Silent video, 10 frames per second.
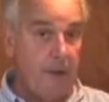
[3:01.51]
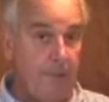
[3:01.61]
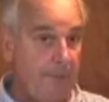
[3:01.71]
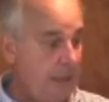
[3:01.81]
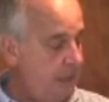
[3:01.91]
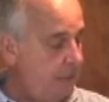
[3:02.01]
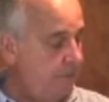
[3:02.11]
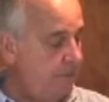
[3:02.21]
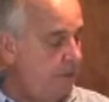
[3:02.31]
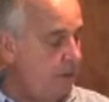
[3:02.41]
a medium
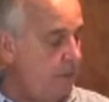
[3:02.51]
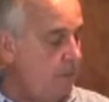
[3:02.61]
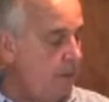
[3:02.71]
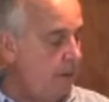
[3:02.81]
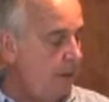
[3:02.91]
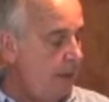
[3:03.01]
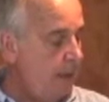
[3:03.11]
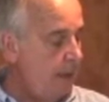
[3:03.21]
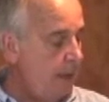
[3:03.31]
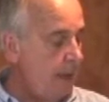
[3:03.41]
flow,
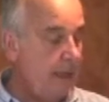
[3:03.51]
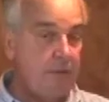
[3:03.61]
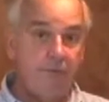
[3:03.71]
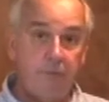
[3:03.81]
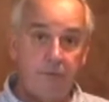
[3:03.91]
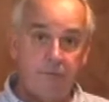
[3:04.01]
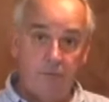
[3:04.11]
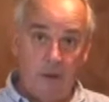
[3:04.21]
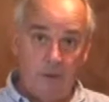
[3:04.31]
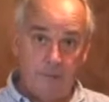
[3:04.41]
and full
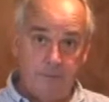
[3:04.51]
flow.